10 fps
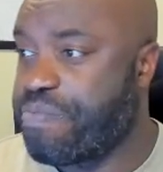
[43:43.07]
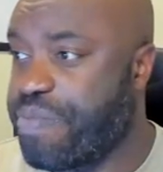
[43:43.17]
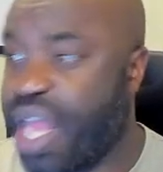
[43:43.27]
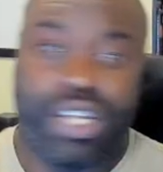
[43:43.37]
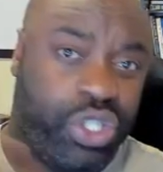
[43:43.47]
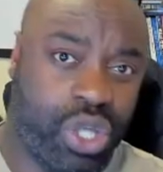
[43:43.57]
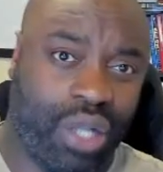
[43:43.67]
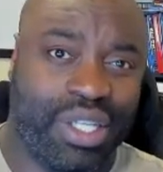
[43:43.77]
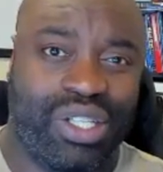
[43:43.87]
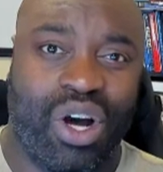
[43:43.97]
and
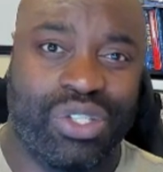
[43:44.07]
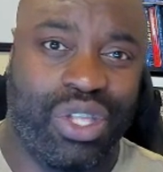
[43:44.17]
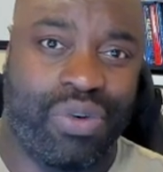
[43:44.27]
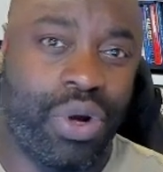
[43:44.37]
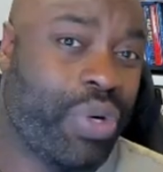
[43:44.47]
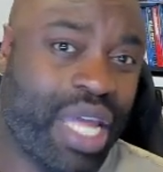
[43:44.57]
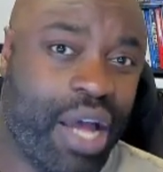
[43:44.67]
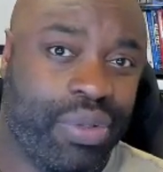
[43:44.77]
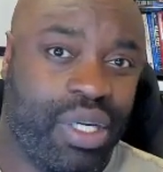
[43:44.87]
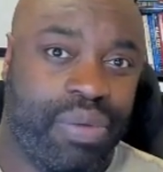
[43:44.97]
install it onto their own
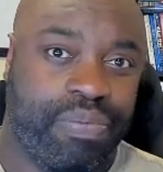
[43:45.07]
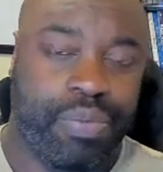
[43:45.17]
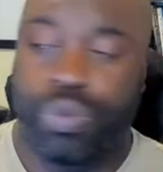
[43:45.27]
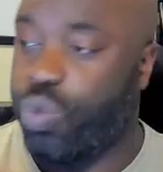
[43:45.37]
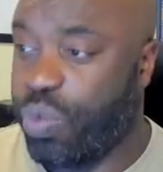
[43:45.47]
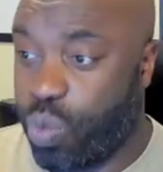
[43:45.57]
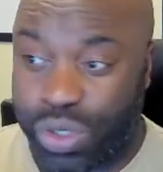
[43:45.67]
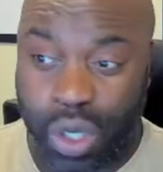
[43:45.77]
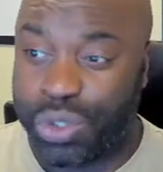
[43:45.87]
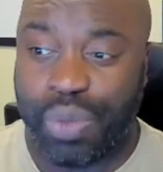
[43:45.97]
account.
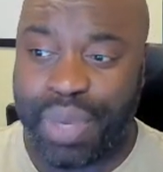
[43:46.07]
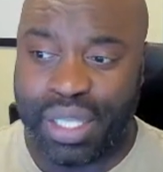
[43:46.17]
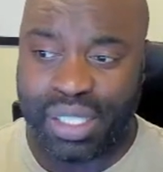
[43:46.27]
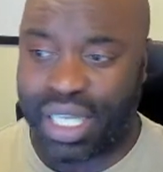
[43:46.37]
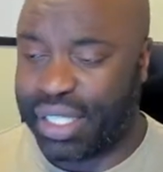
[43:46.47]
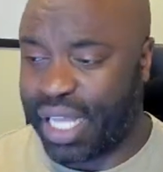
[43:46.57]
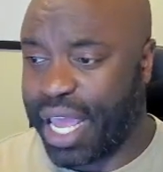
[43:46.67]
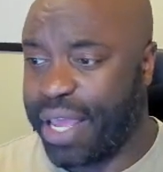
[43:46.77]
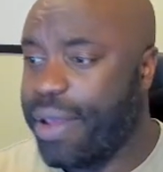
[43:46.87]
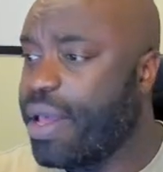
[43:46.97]
Which also means, let's
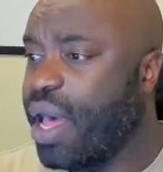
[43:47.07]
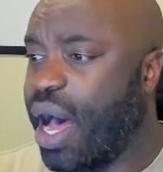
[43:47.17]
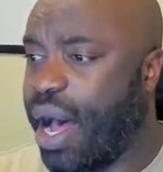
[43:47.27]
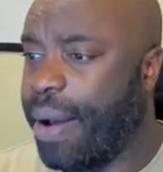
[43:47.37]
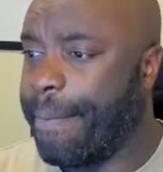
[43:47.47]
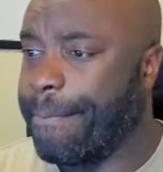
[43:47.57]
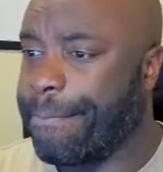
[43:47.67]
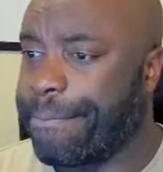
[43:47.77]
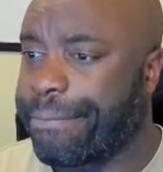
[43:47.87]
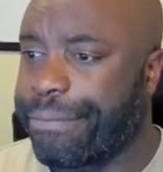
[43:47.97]
say,
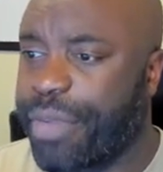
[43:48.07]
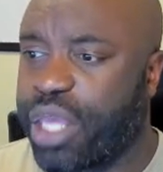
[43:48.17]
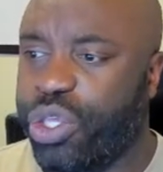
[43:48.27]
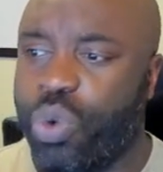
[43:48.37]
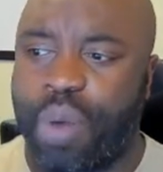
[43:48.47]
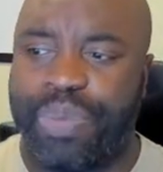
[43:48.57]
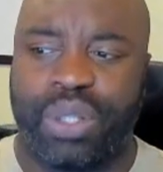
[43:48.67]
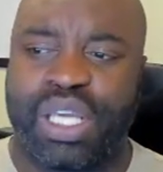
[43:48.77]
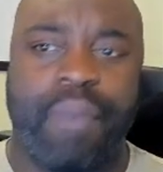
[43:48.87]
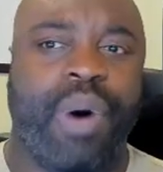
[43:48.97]
you are
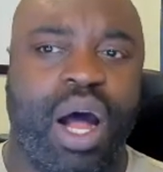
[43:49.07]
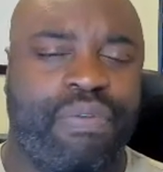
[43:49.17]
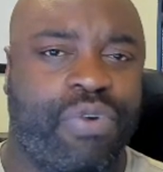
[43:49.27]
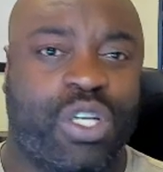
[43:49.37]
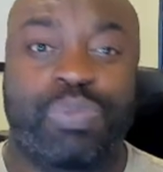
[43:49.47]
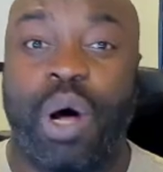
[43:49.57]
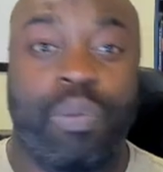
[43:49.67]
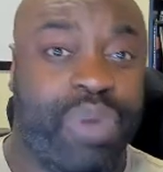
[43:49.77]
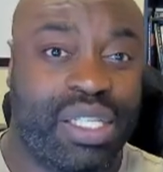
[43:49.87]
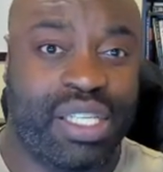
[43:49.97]
building a bot for a small
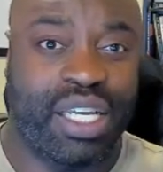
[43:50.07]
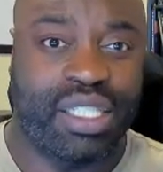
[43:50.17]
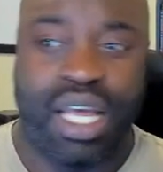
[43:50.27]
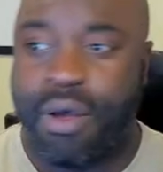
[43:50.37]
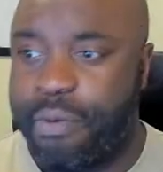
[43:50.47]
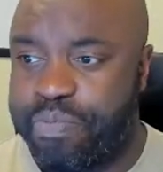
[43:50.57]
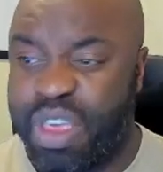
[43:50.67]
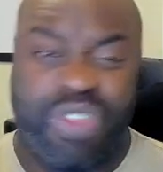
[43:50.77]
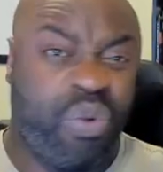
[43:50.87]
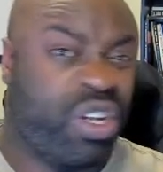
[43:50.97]
business.
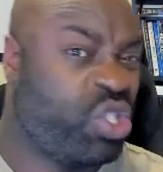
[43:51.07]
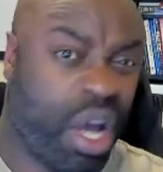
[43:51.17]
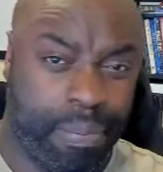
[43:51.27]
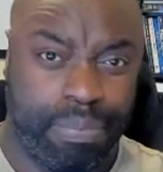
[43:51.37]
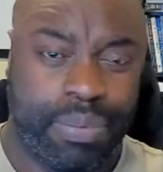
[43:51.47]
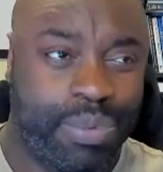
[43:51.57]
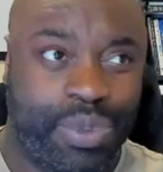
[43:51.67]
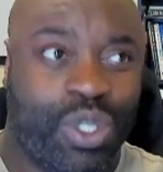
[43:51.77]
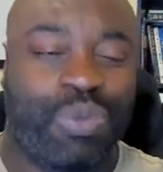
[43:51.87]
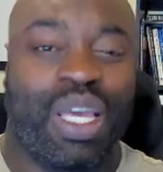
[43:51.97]
If they
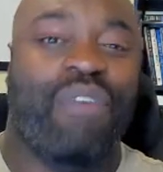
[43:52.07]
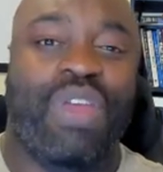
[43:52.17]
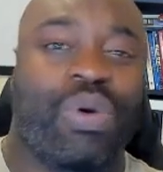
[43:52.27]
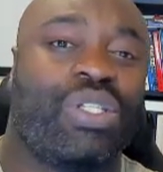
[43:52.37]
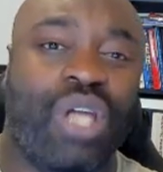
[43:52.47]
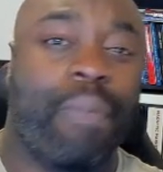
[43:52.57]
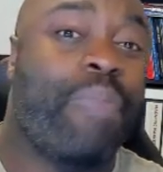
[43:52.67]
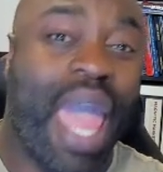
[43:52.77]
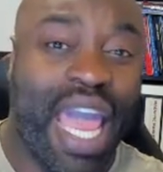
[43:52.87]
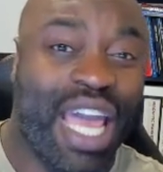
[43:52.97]
were to stop
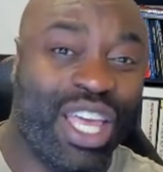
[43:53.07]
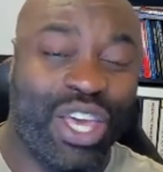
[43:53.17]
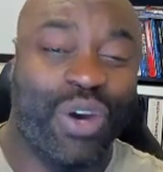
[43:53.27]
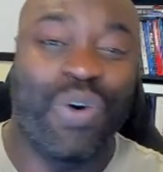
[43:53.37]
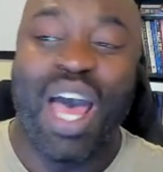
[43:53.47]
paying you,